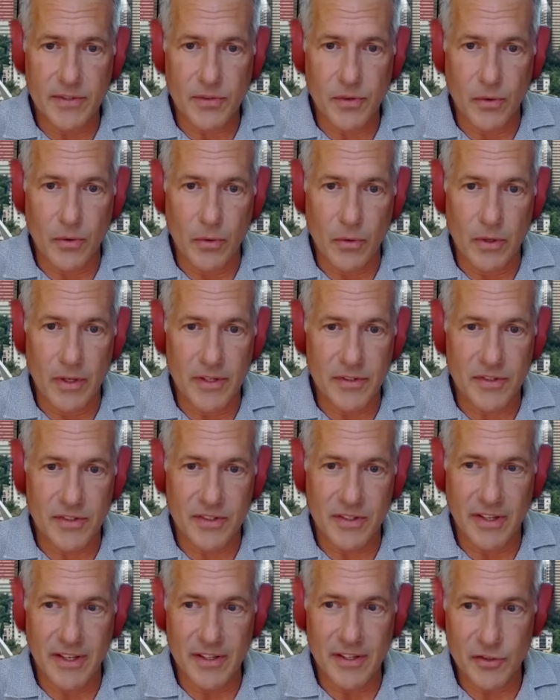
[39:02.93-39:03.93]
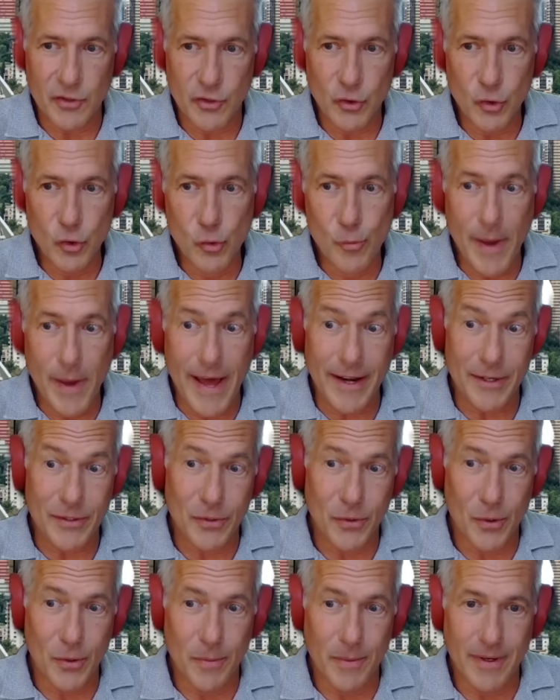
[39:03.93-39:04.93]
So it's
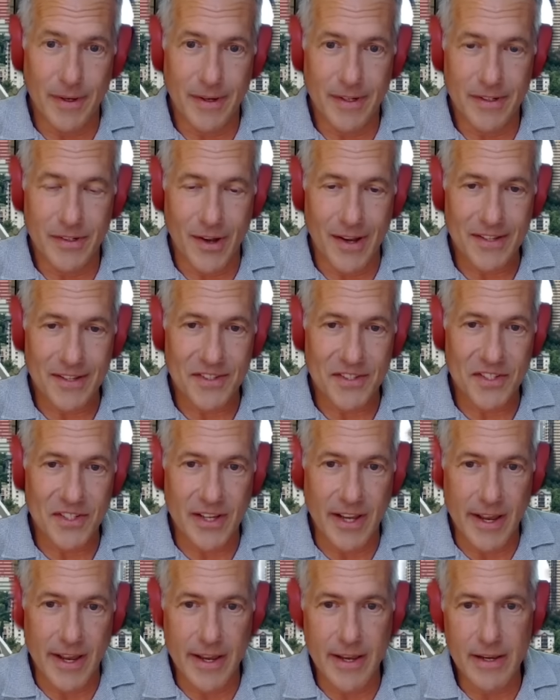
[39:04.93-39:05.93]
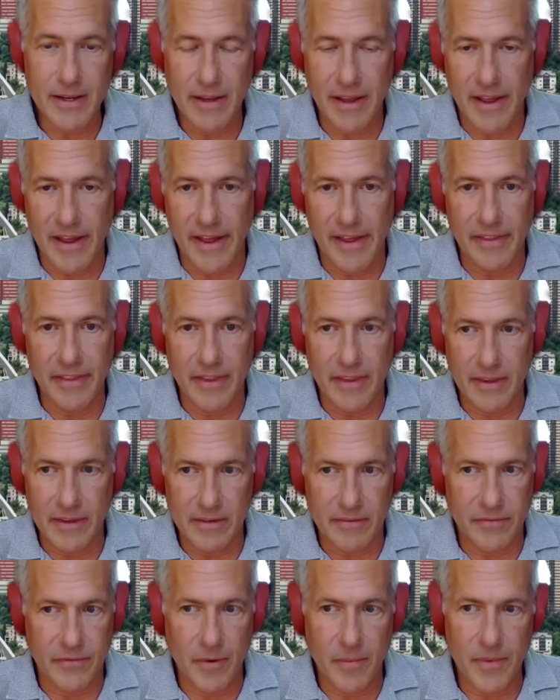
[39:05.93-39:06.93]
umanitoba.ca, and
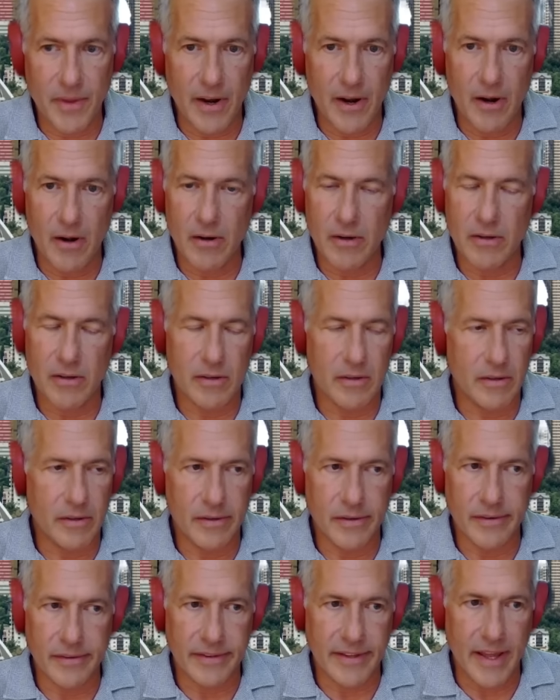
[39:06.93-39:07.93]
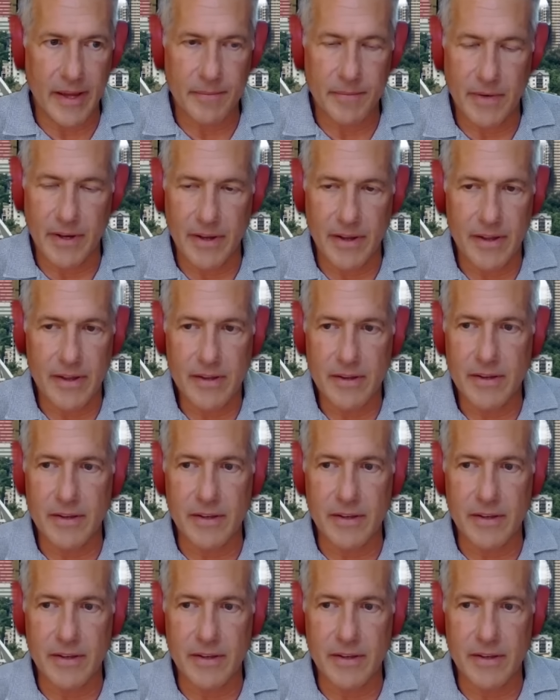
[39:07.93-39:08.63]
from there you get my